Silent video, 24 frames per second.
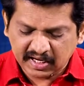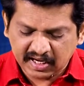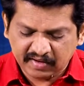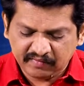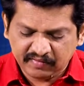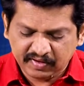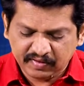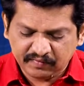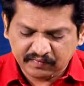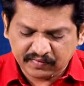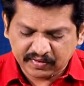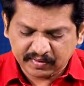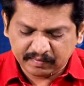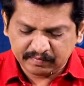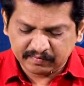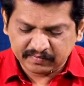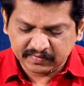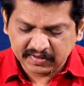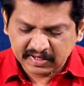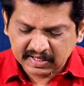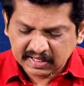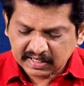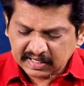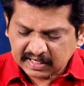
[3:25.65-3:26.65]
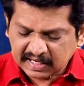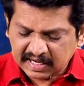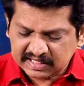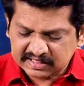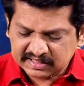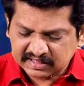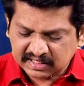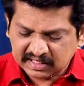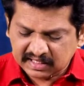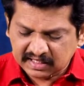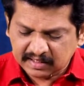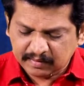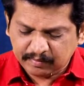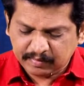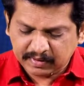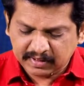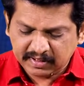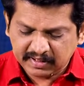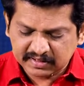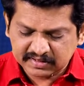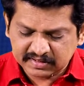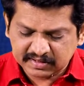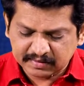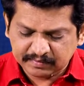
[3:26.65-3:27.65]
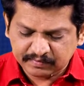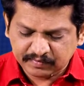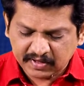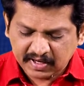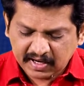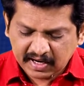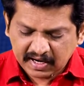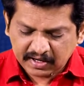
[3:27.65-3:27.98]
away from classical liberalism